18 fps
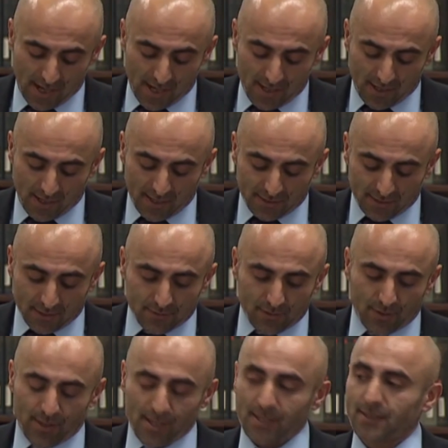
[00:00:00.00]
I, I
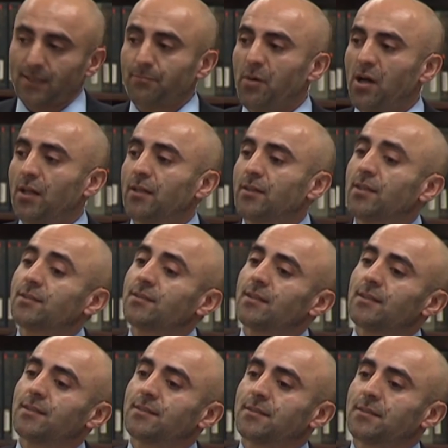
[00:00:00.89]
tend to think that
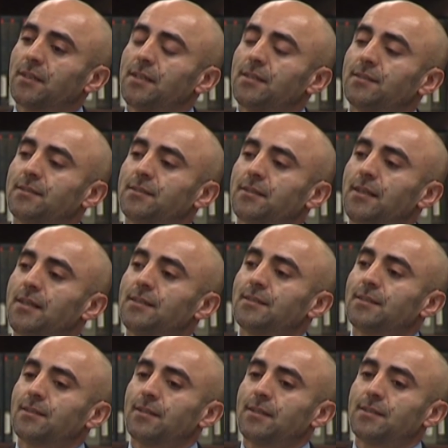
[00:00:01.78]
politics is, is,
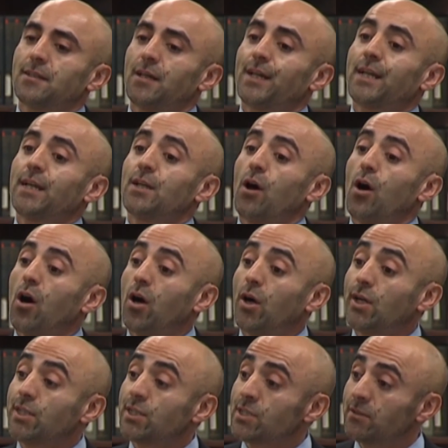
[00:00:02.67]
is, is like an
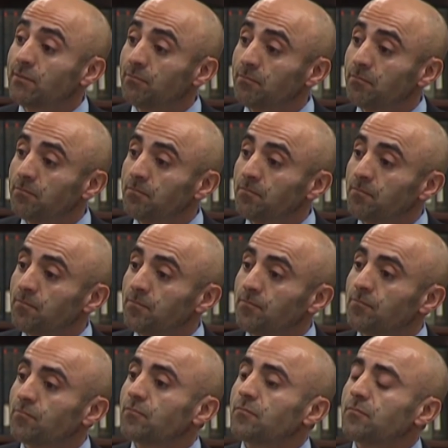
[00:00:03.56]
art.
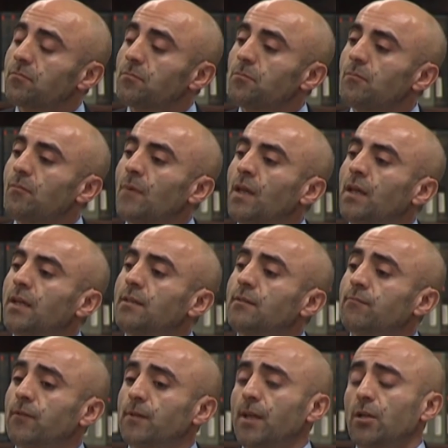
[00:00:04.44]

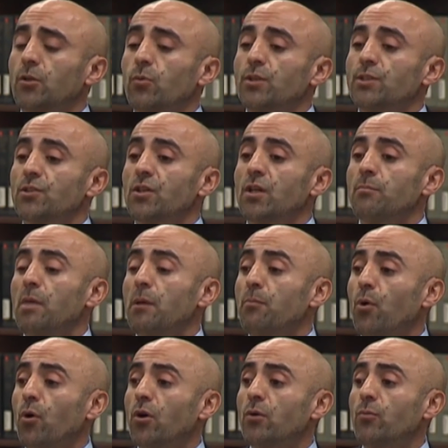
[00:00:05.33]
In, in other words, you can
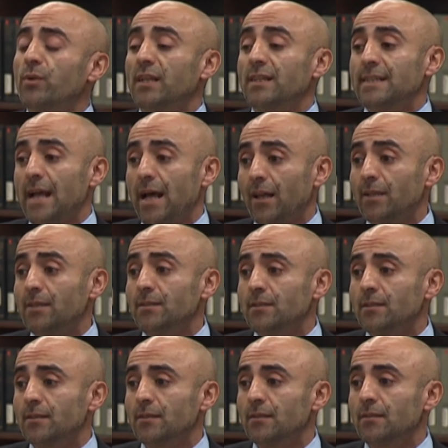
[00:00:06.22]
be born with a
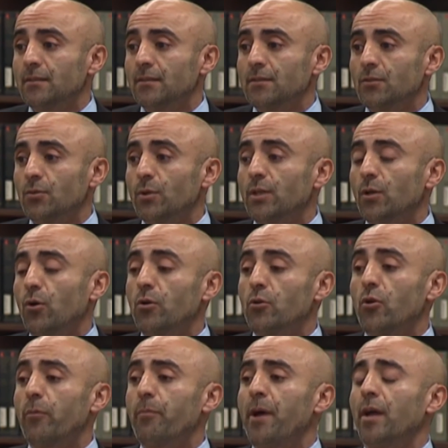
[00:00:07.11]
talent to it,
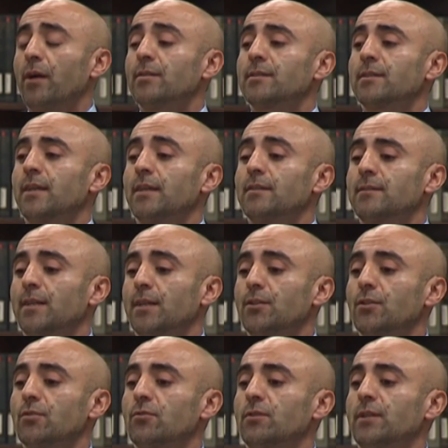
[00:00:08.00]
or your parents can
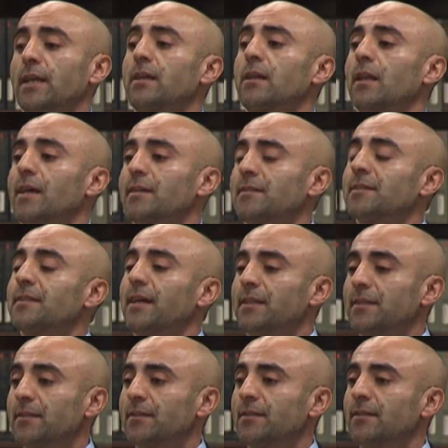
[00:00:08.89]
send you to take classes
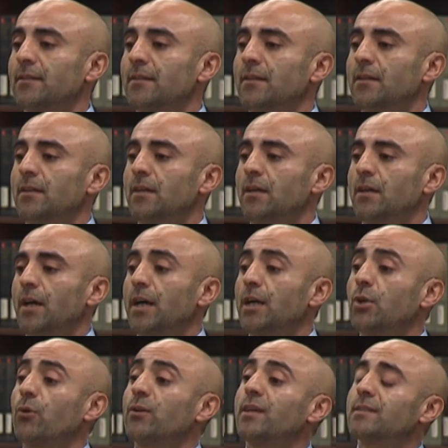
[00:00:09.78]
at it.
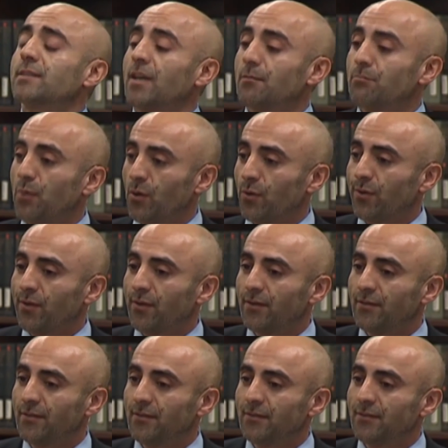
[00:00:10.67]
Erdogan has done both.
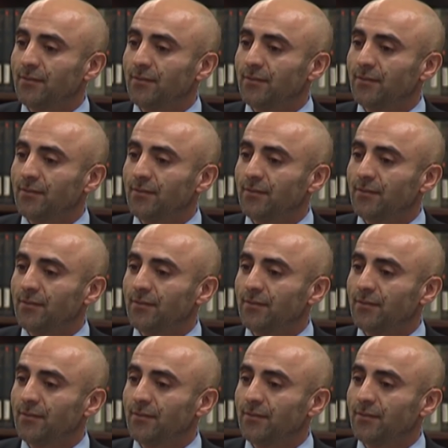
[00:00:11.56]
